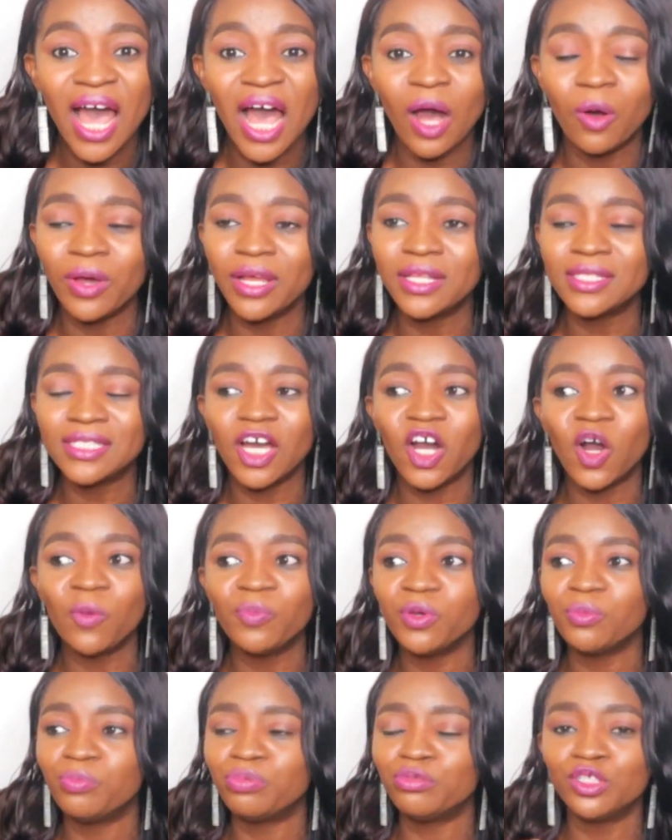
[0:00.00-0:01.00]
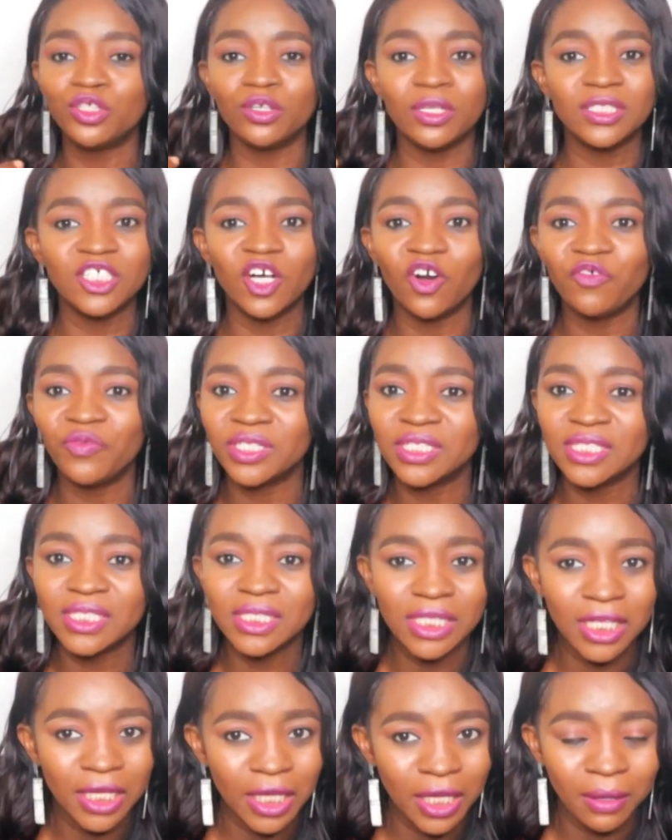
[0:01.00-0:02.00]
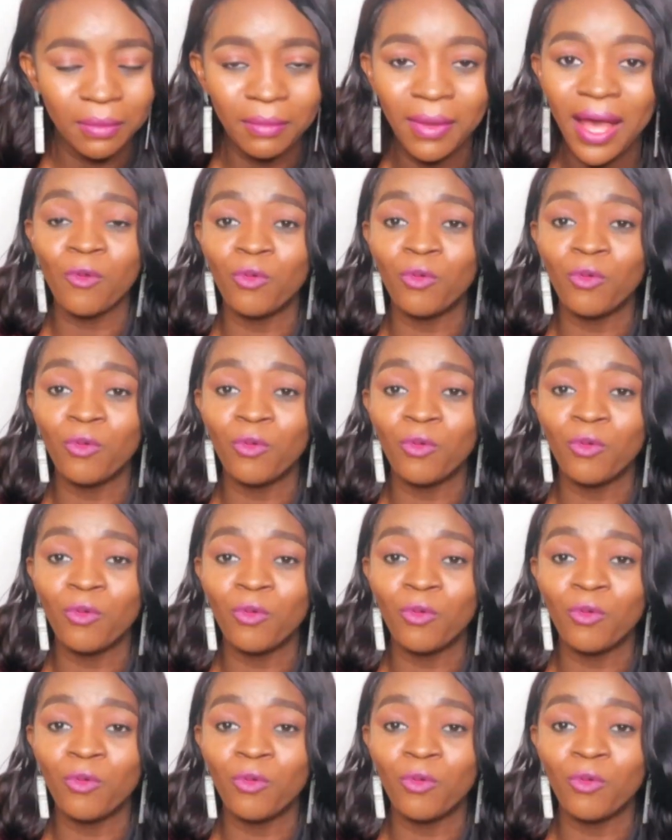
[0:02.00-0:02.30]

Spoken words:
I wanted to help you push your self-esteem.